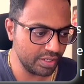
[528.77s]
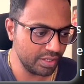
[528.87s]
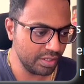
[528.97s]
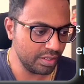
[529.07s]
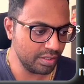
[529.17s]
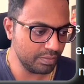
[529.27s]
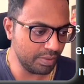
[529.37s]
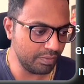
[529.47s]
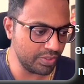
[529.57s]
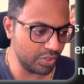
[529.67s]
between
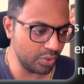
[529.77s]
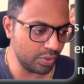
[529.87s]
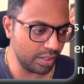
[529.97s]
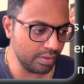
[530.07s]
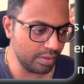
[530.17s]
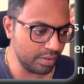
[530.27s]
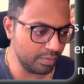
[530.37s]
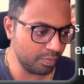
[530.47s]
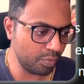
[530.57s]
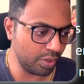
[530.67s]
0 and
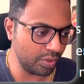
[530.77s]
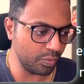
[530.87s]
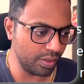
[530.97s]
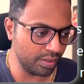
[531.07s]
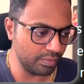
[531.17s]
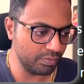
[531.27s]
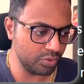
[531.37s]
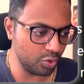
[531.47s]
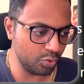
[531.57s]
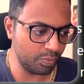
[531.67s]

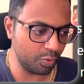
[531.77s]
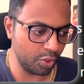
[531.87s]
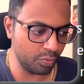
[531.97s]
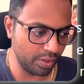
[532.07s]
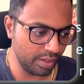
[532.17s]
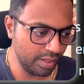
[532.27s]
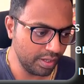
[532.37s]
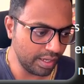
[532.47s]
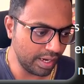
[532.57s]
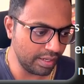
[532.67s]
0.1, and the
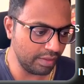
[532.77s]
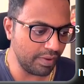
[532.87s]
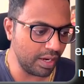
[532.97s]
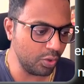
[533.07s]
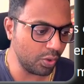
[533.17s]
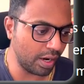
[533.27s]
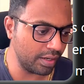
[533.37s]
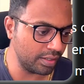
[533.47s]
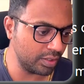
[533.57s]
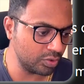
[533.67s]
value 100,000
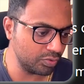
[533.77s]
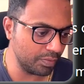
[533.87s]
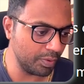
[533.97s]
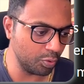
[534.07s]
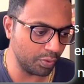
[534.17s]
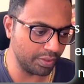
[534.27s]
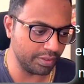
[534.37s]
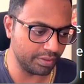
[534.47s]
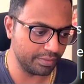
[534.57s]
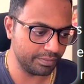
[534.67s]
will be over here.
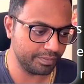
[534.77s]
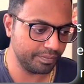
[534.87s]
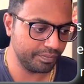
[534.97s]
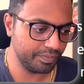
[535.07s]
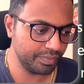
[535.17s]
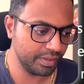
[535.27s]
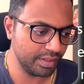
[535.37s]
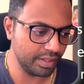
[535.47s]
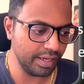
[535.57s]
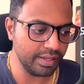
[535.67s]
Right?
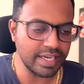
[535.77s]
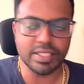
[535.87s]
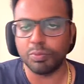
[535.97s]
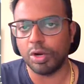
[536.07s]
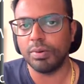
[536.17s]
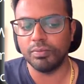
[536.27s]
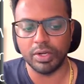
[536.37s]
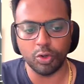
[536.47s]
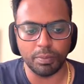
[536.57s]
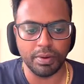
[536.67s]
That's the problem when you apply
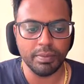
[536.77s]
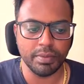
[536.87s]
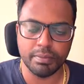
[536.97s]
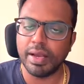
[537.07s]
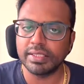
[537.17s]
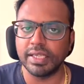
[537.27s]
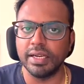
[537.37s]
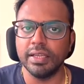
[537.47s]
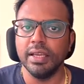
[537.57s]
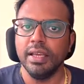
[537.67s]
min-max scaling,
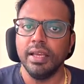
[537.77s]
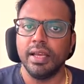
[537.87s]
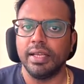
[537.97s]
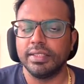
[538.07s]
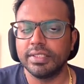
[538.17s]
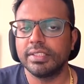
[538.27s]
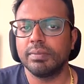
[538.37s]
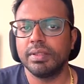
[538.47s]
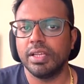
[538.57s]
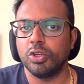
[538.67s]
and this is something that you
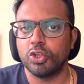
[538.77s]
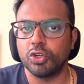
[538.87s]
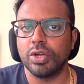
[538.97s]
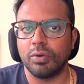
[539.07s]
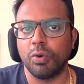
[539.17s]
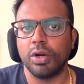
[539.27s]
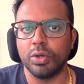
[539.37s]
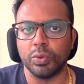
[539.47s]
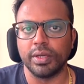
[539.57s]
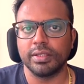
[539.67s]
should avoid doing. This
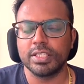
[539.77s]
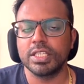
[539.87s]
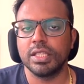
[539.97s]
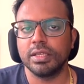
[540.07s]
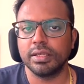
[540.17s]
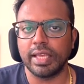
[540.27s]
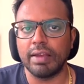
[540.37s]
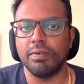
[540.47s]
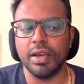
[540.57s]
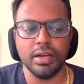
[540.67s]
is the caveat.
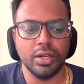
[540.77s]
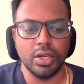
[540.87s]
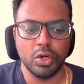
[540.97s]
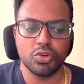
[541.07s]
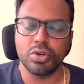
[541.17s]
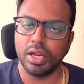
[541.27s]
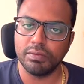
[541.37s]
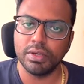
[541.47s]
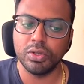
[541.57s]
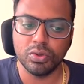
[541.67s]
You should never
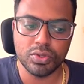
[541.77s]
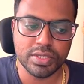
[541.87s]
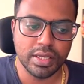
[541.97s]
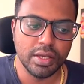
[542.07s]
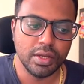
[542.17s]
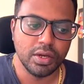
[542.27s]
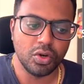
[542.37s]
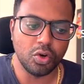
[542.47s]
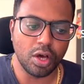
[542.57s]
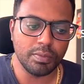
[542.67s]
use
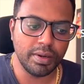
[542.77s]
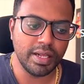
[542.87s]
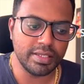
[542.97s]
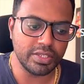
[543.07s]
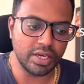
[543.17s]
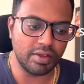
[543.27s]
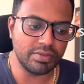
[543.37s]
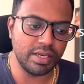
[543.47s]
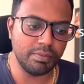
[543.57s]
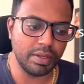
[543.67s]
normalization. I have seen
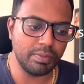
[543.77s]
people using